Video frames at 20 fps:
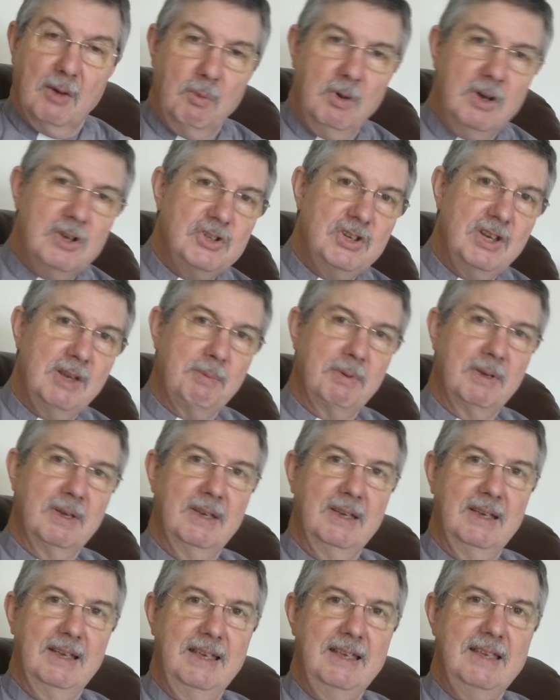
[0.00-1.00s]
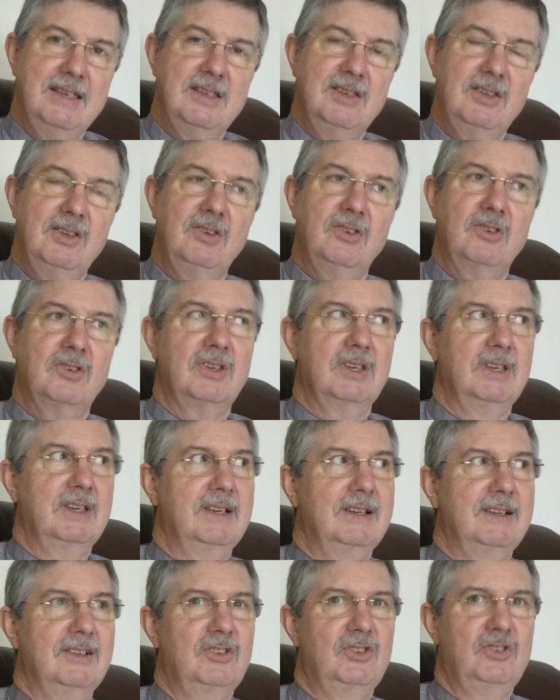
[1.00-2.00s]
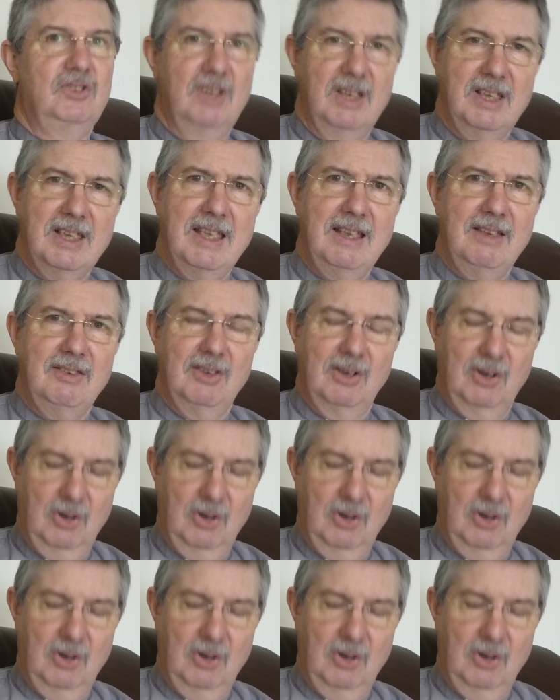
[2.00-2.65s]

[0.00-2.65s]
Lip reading: Worship is singing